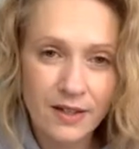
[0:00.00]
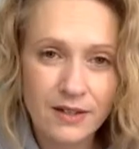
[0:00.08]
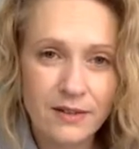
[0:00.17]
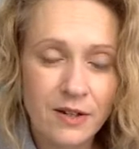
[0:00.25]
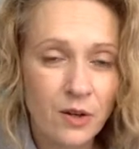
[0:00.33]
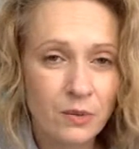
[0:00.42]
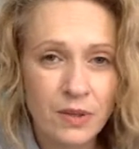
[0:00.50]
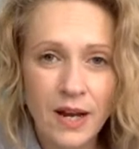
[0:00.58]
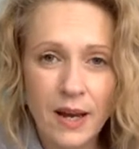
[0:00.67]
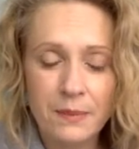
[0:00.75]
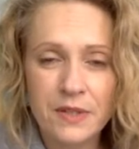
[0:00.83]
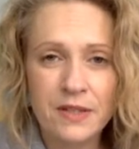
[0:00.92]
you know,
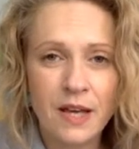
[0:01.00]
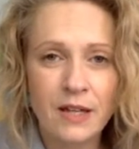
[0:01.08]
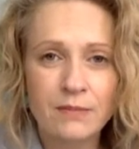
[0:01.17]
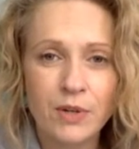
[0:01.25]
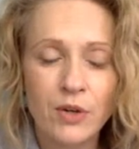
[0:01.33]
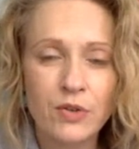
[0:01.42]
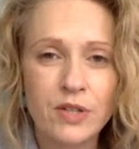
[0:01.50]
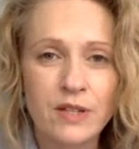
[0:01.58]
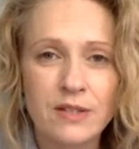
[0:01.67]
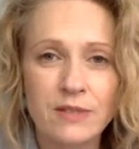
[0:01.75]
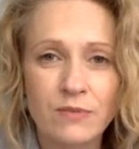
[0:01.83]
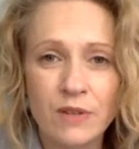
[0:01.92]
perhaps in that
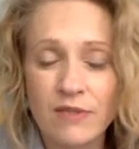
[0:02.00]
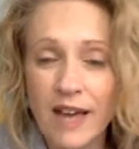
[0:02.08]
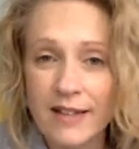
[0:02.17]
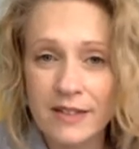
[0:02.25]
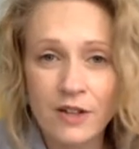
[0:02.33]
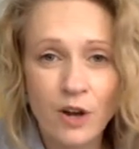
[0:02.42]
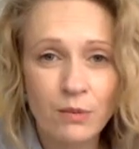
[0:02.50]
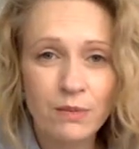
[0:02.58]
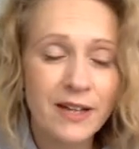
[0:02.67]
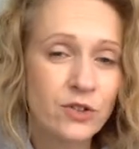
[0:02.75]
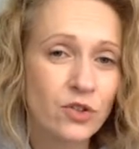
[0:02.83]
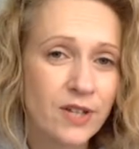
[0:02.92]
process, we've had to
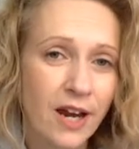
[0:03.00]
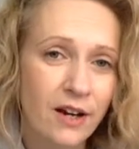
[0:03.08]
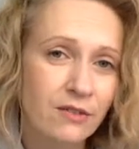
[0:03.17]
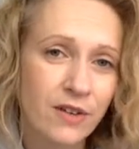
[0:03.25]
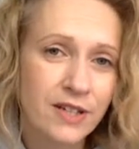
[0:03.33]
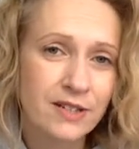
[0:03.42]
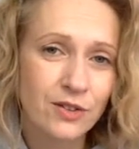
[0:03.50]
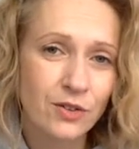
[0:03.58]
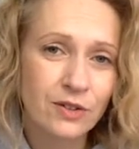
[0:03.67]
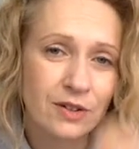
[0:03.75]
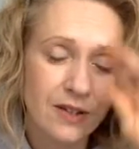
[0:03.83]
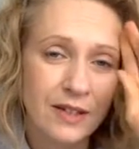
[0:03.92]
compromise or sacrifice
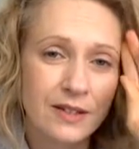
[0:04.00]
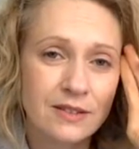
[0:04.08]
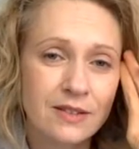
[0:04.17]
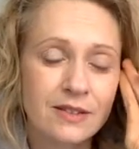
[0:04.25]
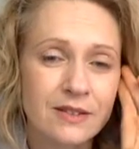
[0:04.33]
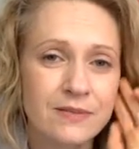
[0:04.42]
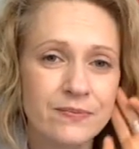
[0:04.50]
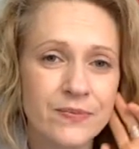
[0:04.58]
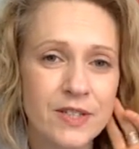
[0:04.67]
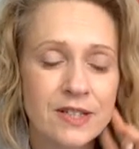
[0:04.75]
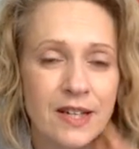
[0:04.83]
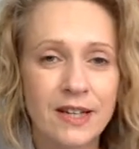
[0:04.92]
certain things
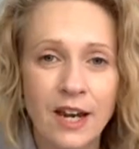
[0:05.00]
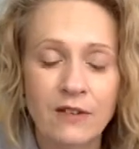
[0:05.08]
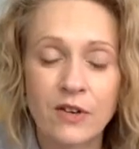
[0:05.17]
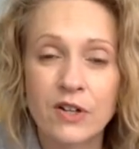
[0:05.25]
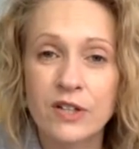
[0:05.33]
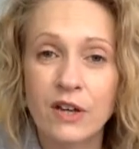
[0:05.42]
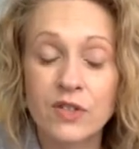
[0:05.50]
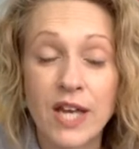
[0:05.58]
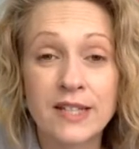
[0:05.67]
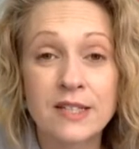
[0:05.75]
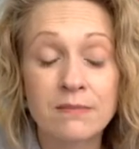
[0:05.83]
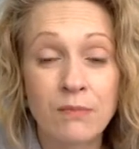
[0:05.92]
to take care of ourselves
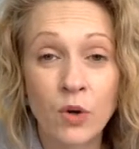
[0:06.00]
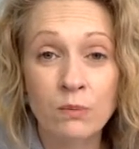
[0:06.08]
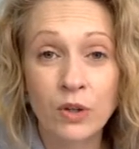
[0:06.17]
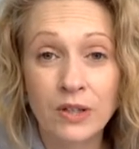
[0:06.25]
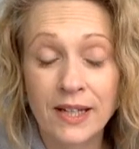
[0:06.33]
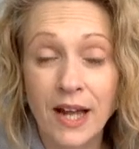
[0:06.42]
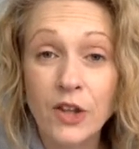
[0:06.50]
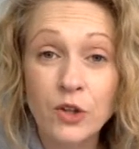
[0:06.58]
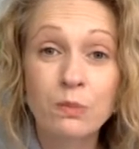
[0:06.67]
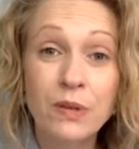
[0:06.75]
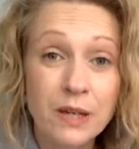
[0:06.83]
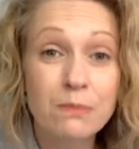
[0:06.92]
and, more importantly, other
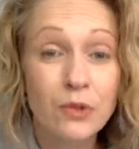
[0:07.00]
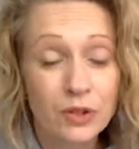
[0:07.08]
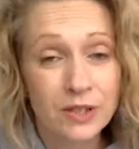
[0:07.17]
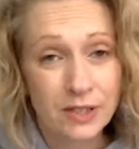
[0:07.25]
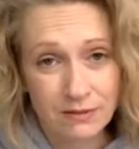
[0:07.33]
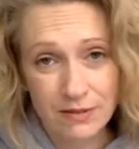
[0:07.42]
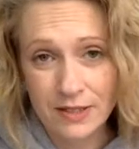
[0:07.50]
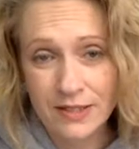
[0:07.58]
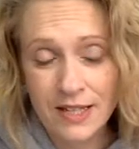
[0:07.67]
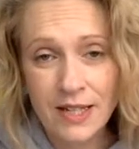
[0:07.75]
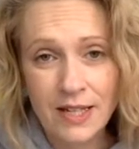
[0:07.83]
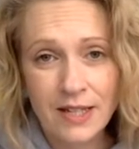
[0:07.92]
people even,
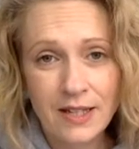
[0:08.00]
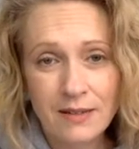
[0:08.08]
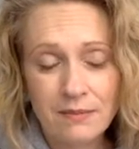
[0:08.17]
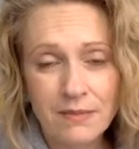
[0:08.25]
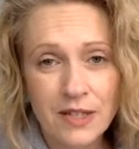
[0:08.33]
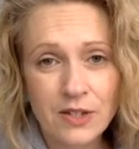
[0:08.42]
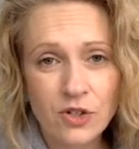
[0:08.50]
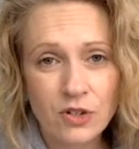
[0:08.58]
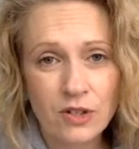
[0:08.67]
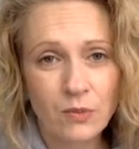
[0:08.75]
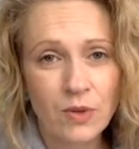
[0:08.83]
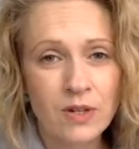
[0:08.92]
making sure
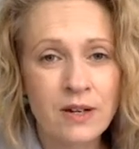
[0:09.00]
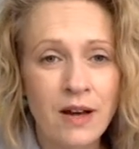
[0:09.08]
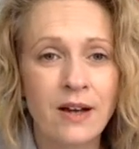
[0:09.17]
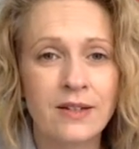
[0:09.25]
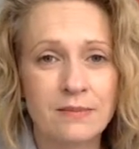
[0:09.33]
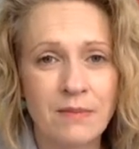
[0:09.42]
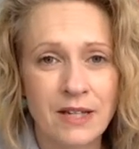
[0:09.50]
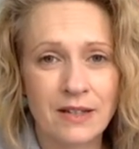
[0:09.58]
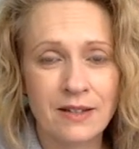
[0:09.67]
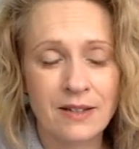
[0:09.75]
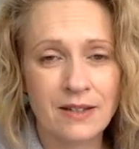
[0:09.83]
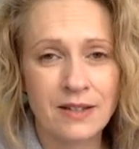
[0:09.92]
that we're not
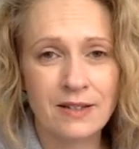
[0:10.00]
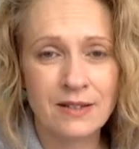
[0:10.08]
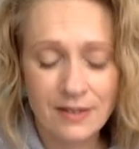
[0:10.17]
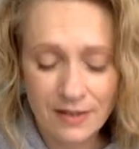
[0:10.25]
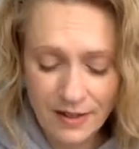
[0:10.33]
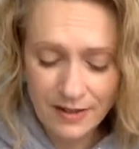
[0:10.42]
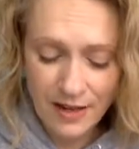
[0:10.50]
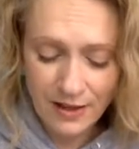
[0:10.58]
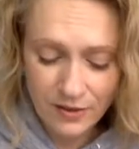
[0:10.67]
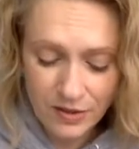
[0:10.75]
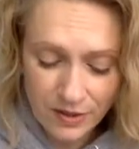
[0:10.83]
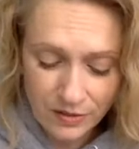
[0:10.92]
making things
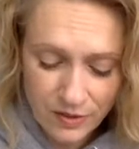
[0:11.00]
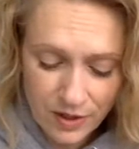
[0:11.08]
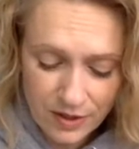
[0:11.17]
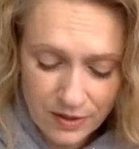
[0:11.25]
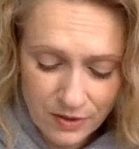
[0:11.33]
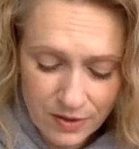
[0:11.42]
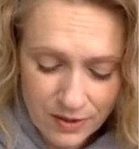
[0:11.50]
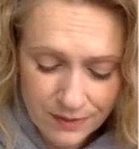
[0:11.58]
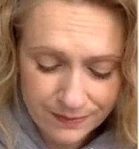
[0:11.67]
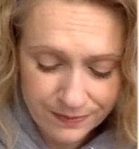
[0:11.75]
unhealthy for others.